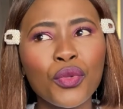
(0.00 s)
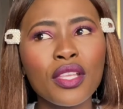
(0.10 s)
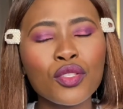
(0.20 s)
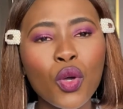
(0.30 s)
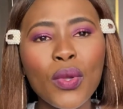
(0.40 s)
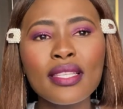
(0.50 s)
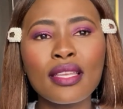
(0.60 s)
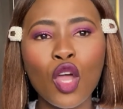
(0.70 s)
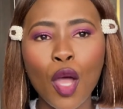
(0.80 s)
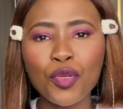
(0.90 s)
there's always
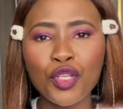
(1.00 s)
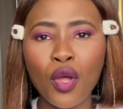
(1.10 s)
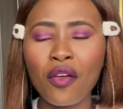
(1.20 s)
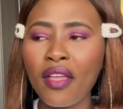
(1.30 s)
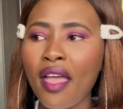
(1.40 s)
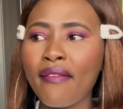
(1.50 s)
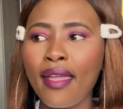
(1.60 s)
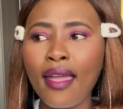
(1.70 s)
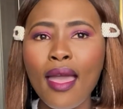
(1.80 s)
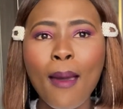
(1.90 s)
an option of
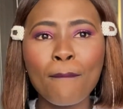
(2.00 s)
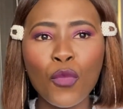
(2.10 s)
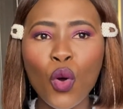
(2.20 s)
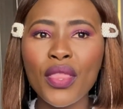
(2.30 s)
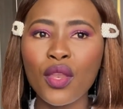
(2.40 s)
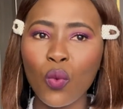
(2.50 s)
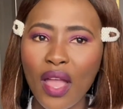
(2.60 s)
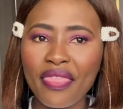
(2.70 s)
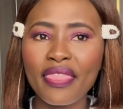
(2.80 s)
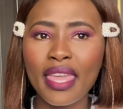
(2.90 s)
having more than
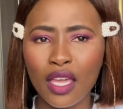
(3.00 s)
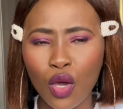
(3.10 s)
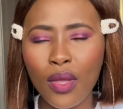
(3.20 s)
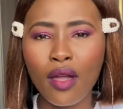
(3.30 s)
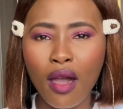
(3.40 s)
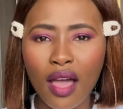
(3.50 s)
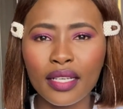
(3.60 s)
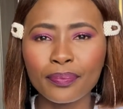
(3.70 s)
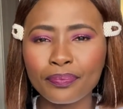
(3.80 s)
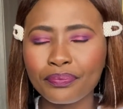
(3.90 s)
one thing going
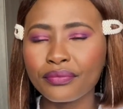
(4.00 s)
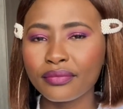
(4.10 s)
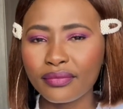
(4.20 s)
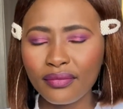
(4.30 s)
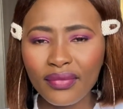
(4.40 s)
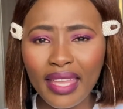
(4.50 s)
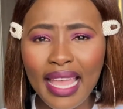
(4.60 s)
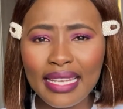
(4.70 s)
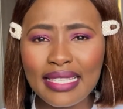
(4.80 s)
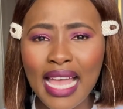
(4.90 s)
on
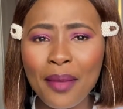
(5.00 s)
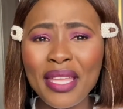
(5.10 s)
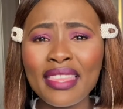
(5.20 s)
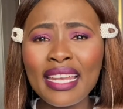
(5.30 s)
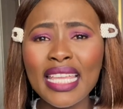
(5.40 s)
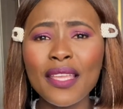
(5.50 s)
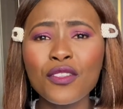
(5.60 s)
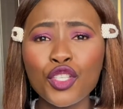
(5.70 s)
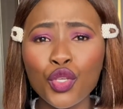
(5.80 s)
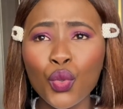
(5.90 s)
at a time, and that
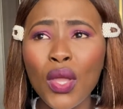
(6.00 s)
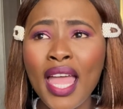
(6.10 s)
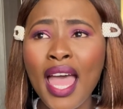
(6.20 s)
gives you